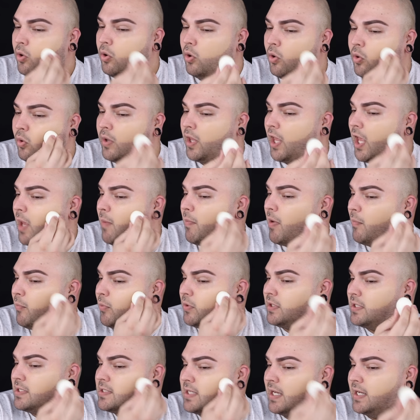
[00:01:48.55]
Who came up
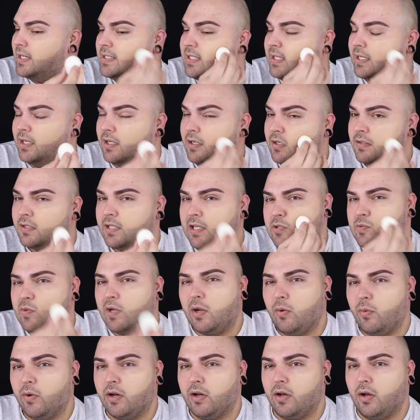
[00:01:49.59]
with this idea? That's
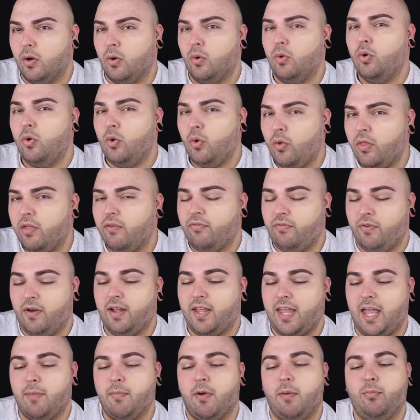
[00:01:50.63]
what I want to know. Who the
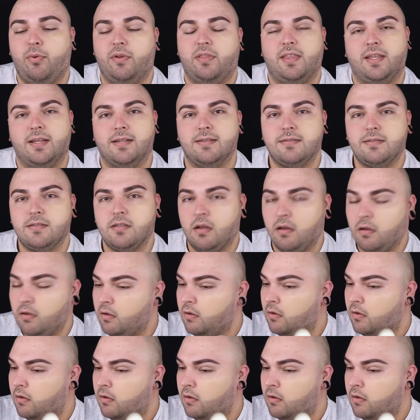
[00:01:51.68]
fuck came up with this?